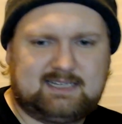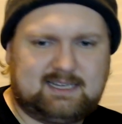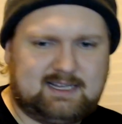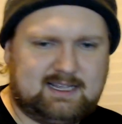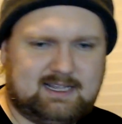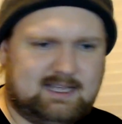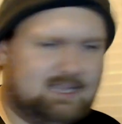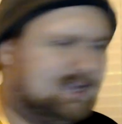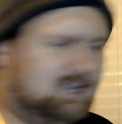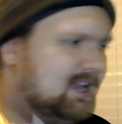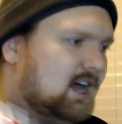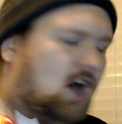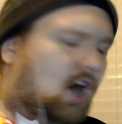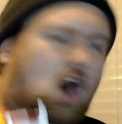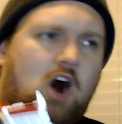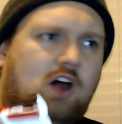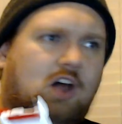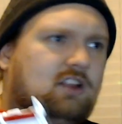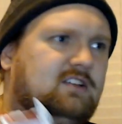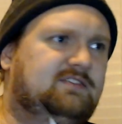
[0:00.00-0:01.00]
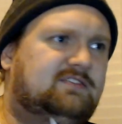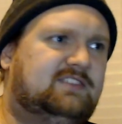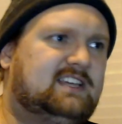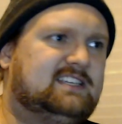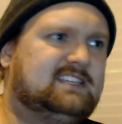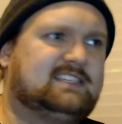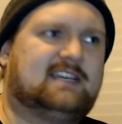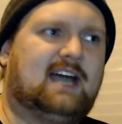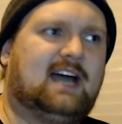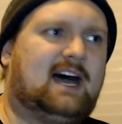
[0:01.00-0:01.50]
all of these
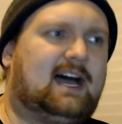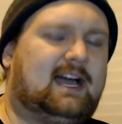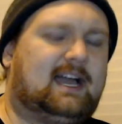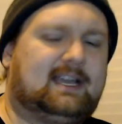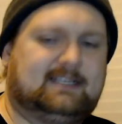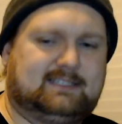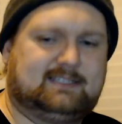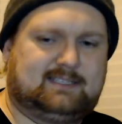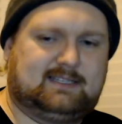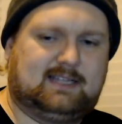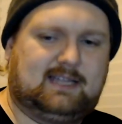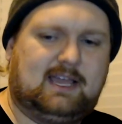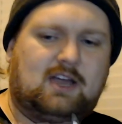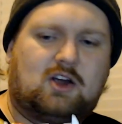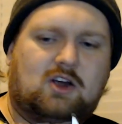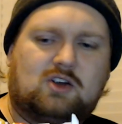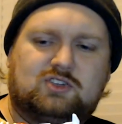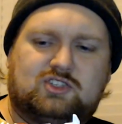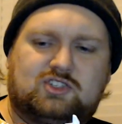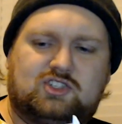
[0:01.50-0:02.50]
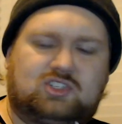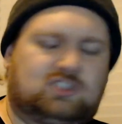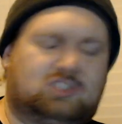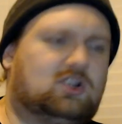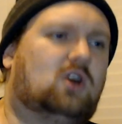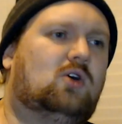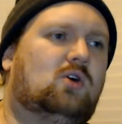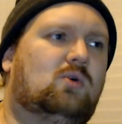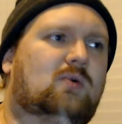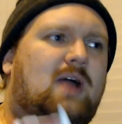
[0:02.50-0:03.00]
guys, they are so
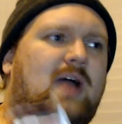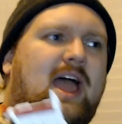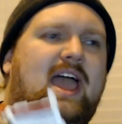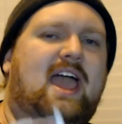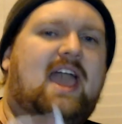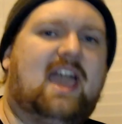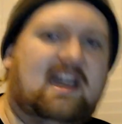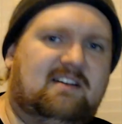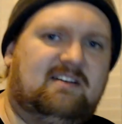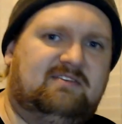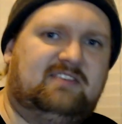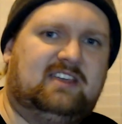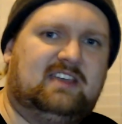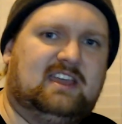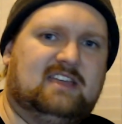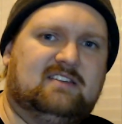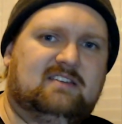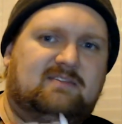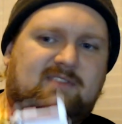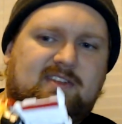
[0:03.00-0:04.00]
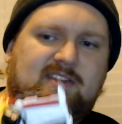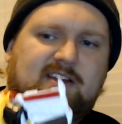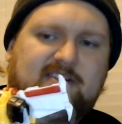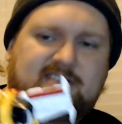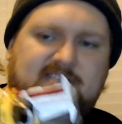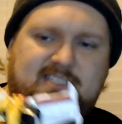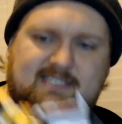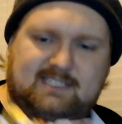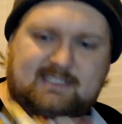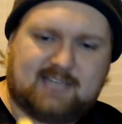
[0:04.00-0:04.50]
heavy for their
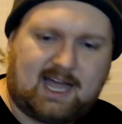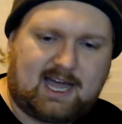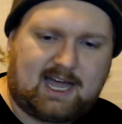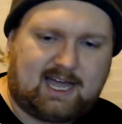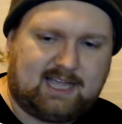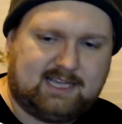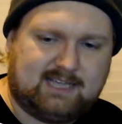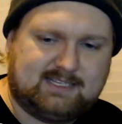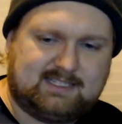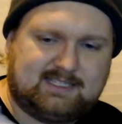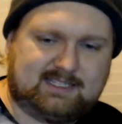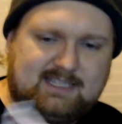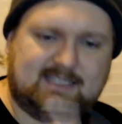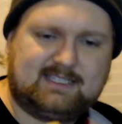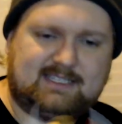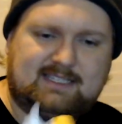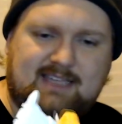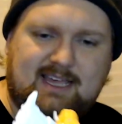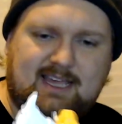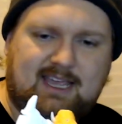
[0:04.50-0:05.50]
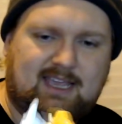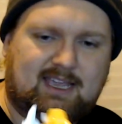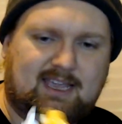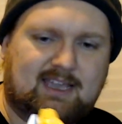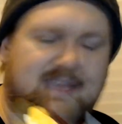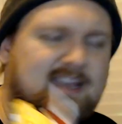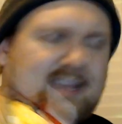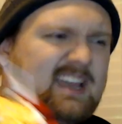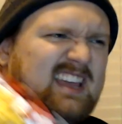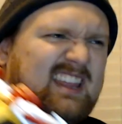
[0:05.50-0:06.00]
size. This thing
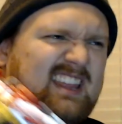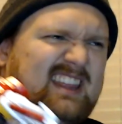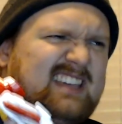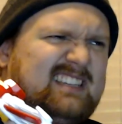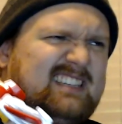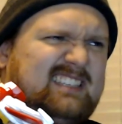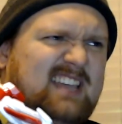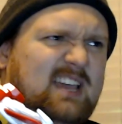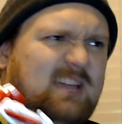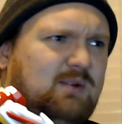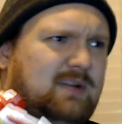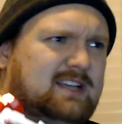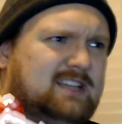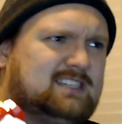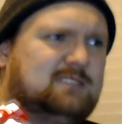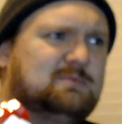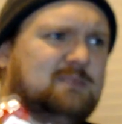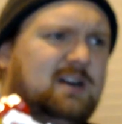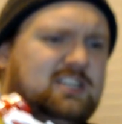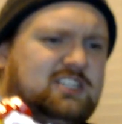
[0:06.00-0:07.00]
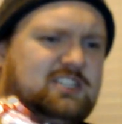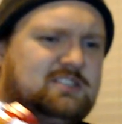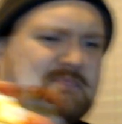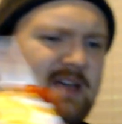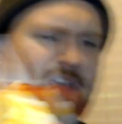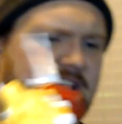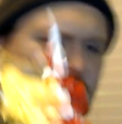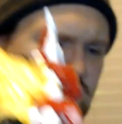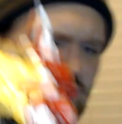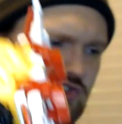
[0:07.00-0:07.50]
weighs as much as
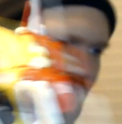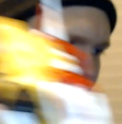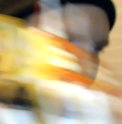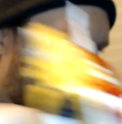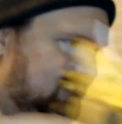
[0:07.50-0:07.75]
Megatron does.